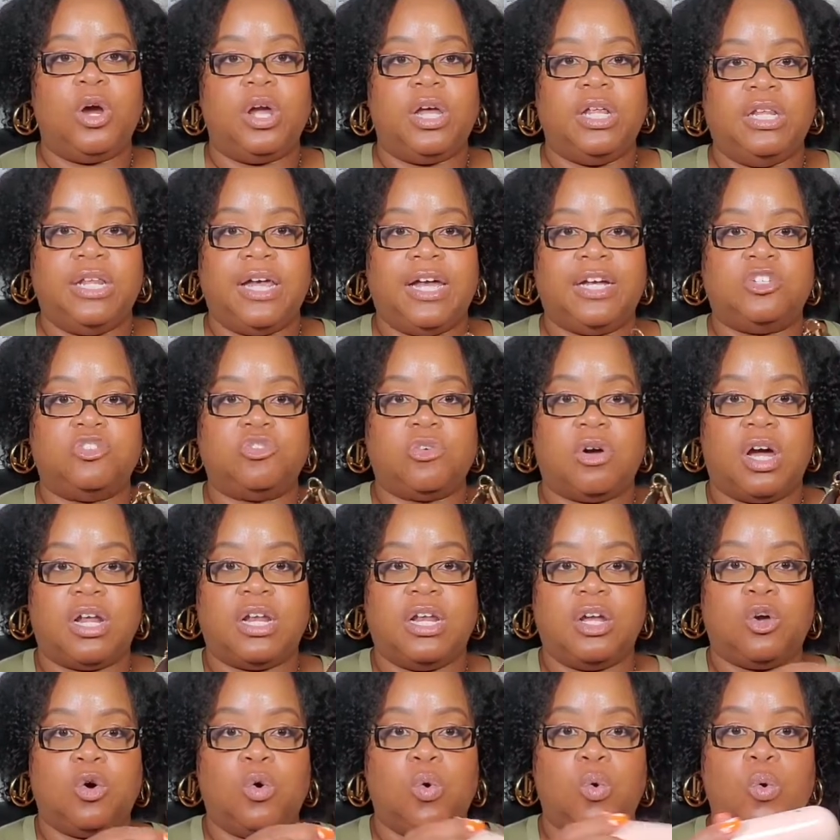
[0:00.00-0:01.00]

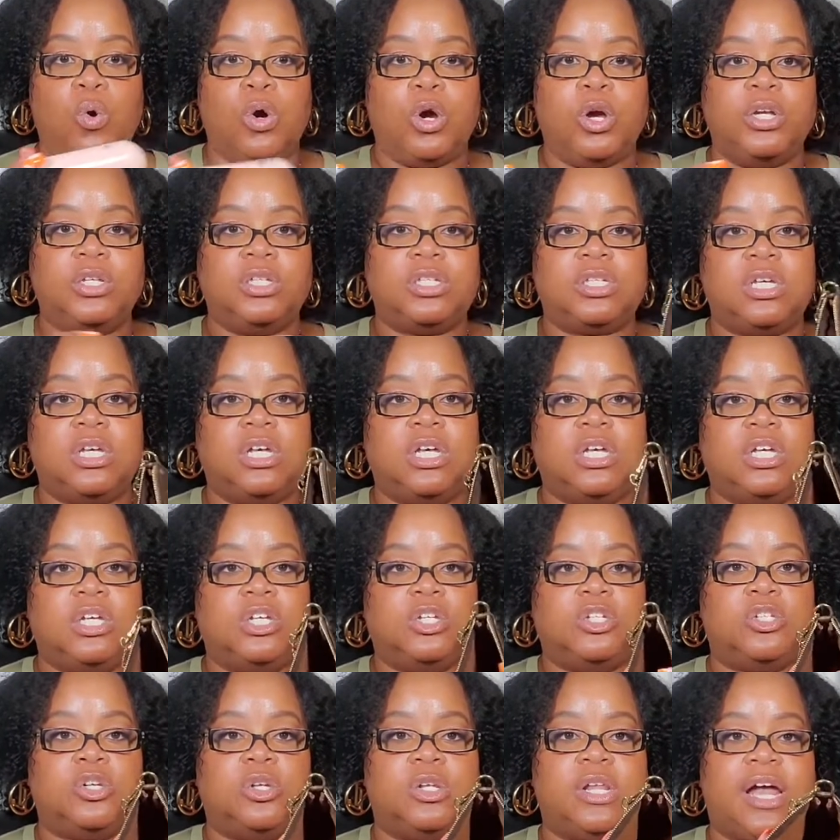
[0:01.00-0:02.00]
electronic cords.
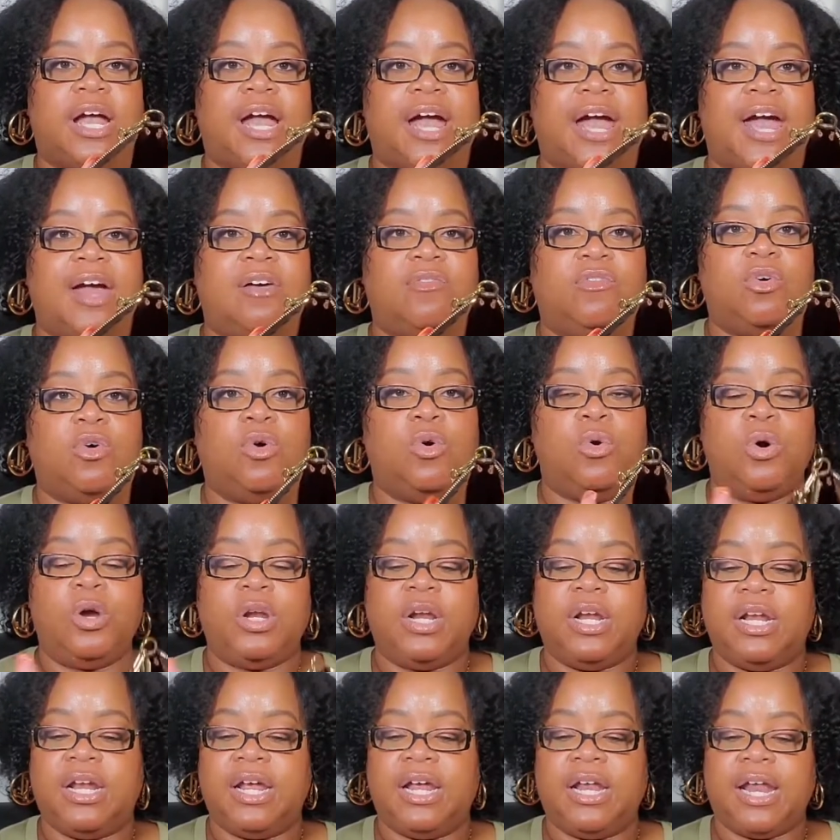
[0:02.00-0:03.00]
So like I have a cord
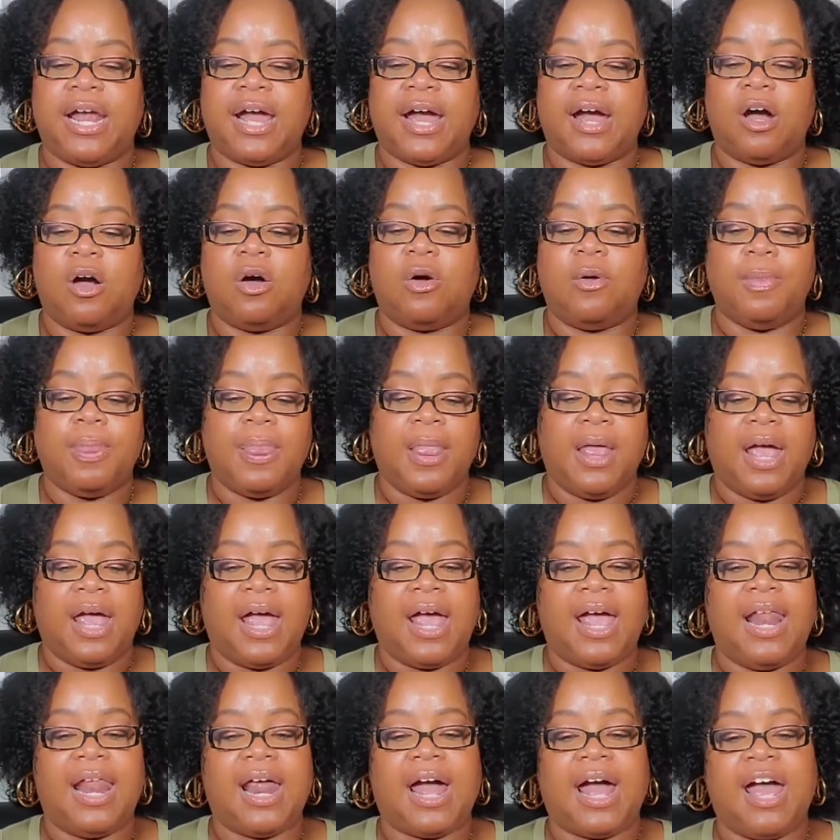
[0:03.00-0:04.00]
in here now,
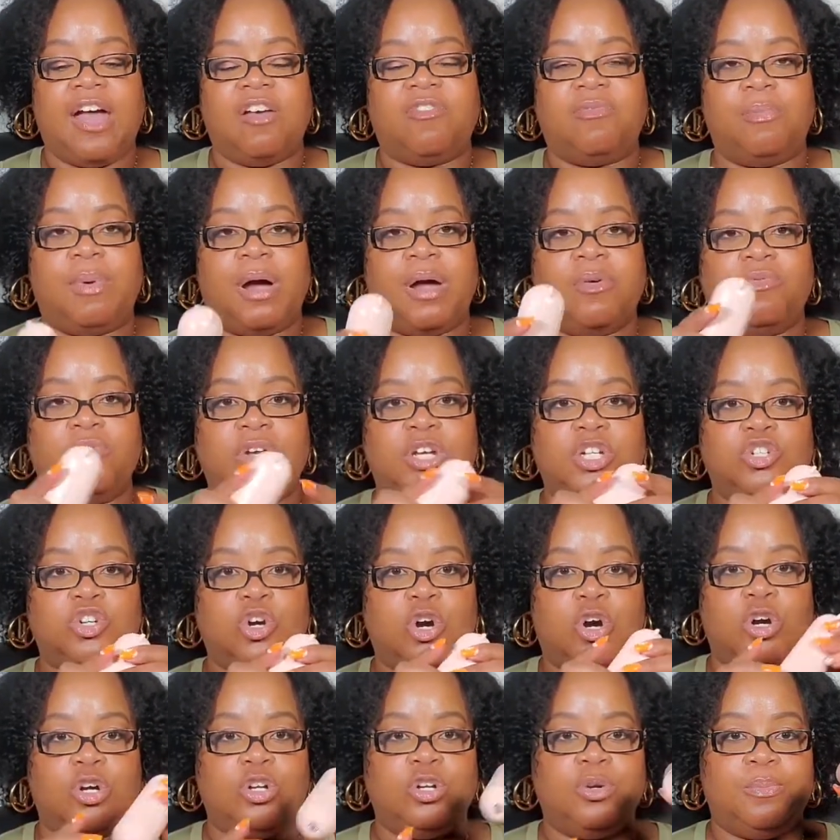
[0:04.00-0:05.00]
and I have my
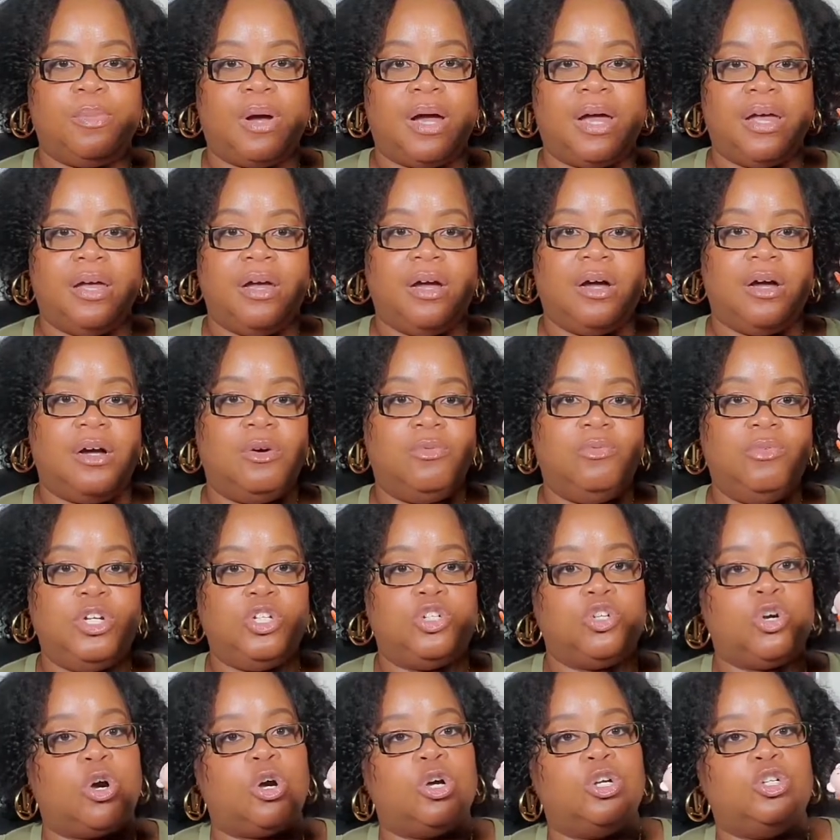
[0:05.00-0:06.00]
rechargeable
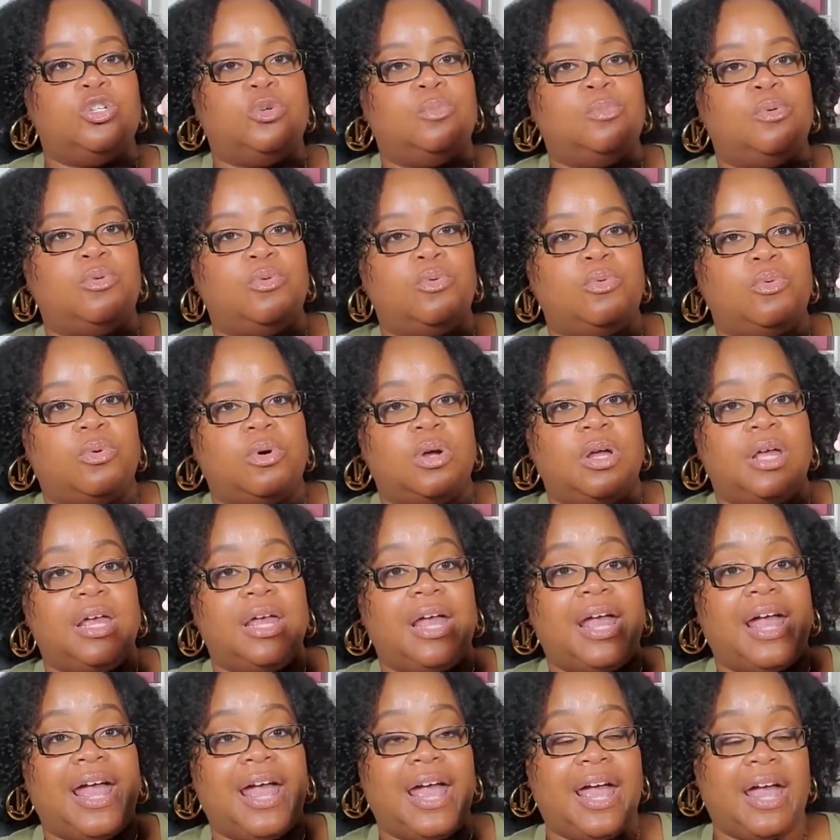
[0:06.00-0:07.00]

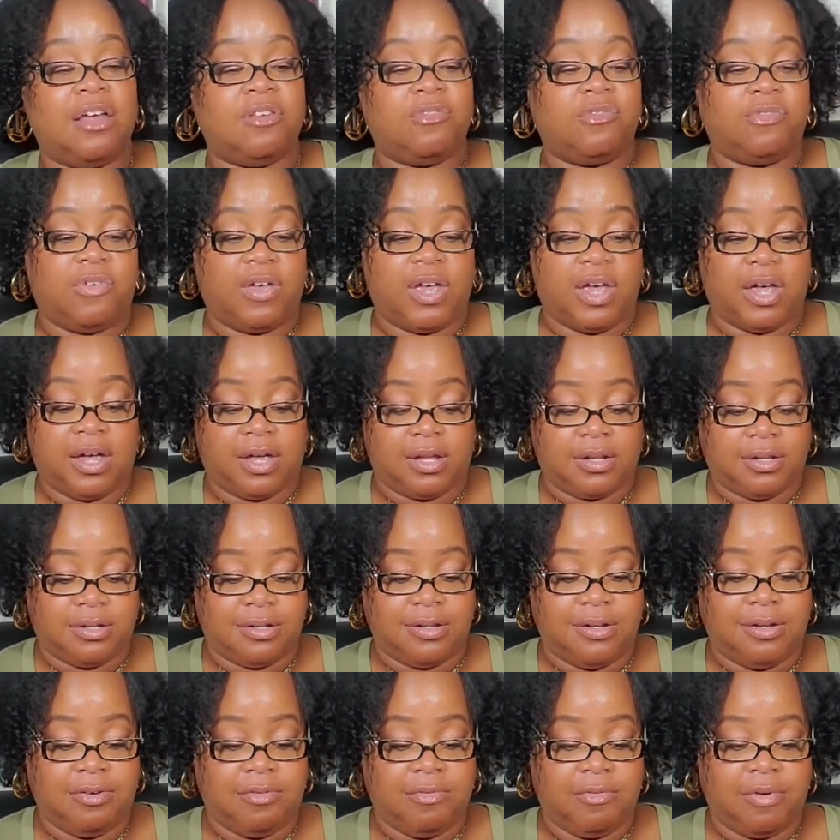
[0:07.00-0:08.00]
hand fan,
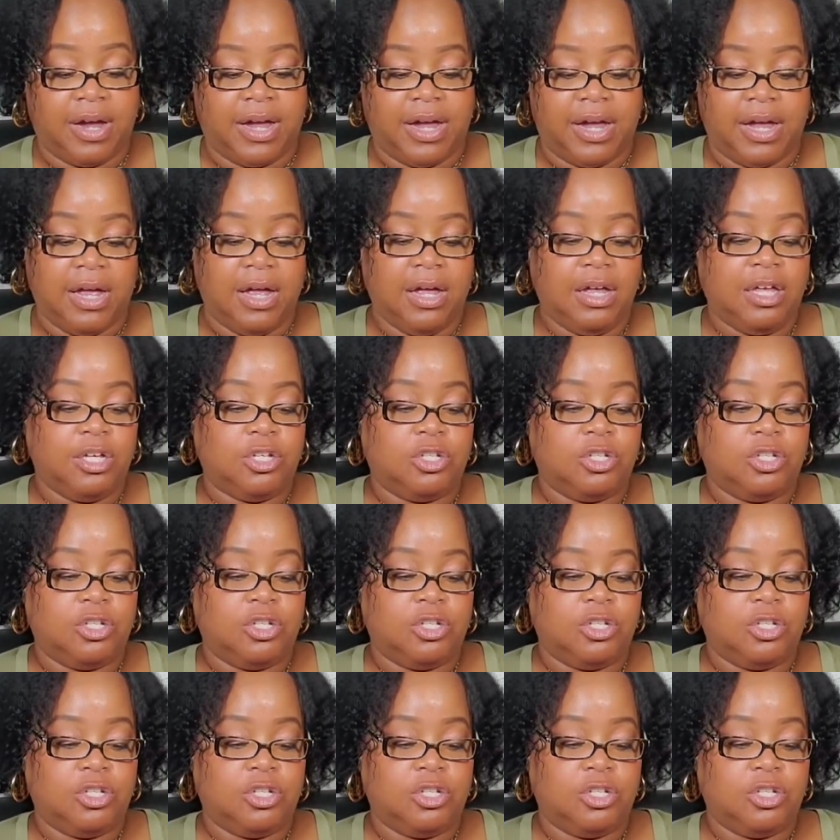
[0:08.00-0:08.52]
right?